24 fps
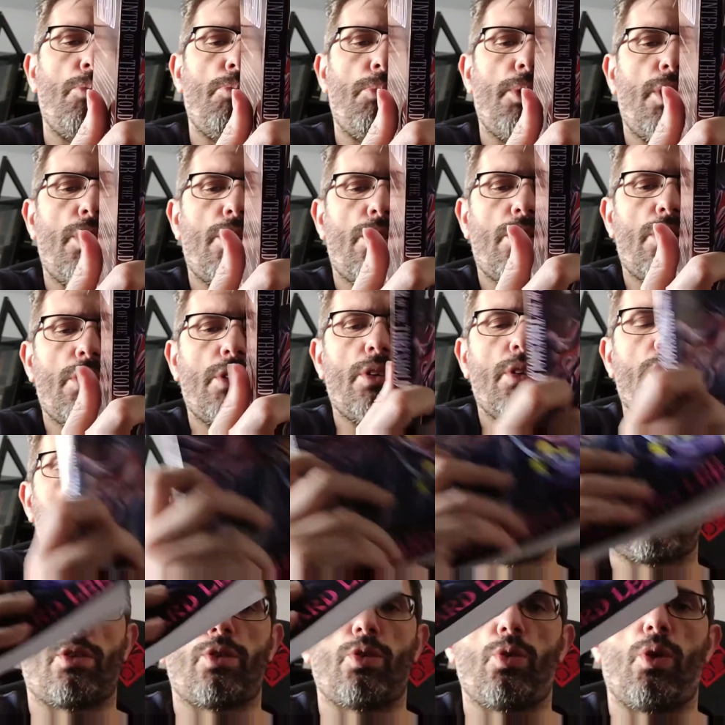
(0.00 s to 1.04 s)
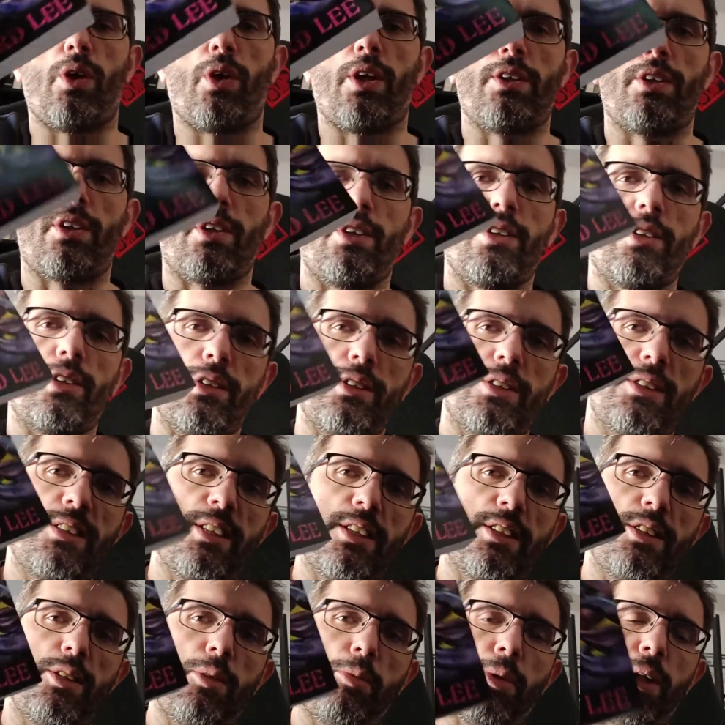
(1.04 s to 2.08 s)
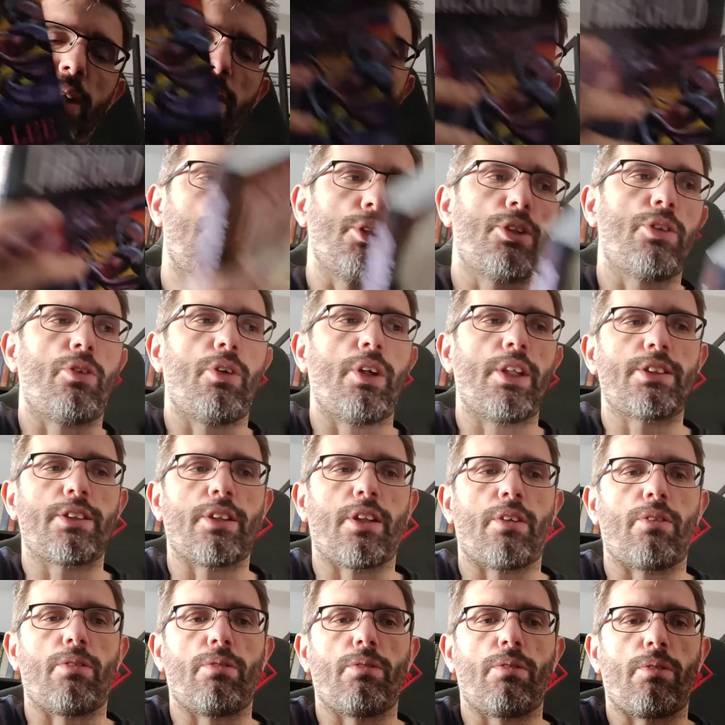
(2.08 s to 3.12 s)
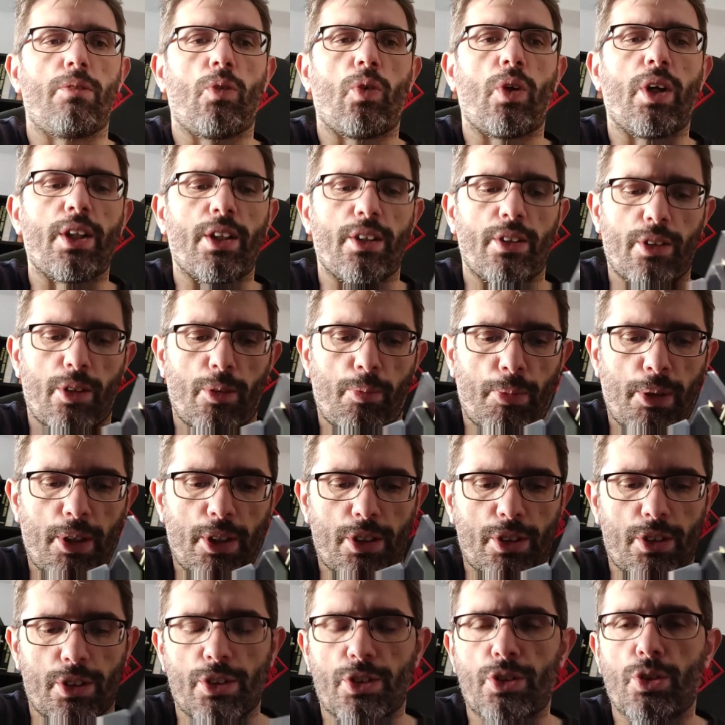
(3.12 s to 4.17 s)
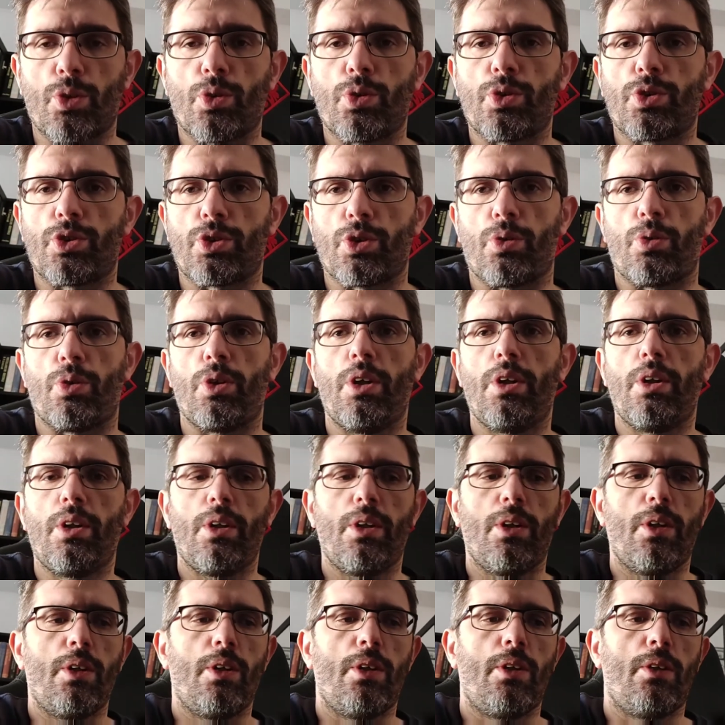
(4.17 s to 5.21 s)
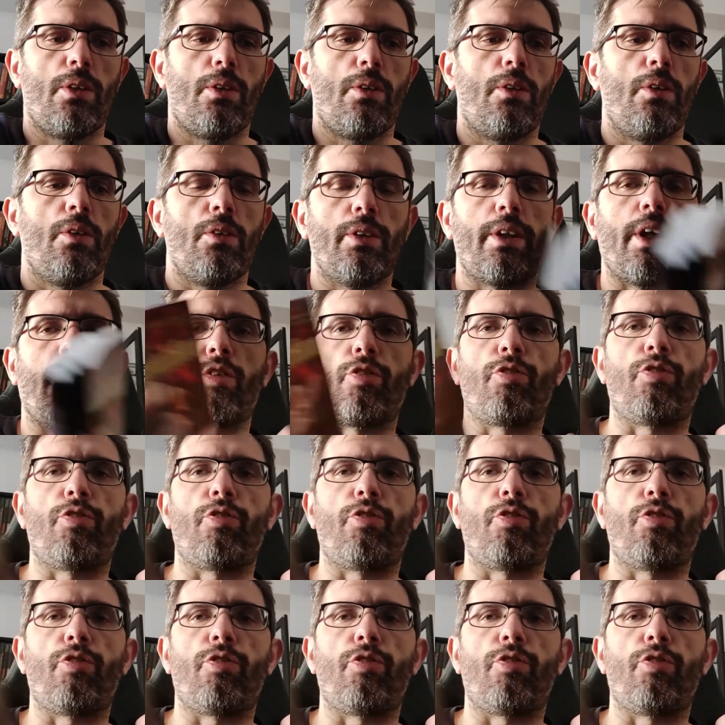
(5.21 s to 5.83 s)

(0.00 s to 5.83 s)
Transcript: big, uh, like 260 pages, but the rest are 100 pages or so, so they are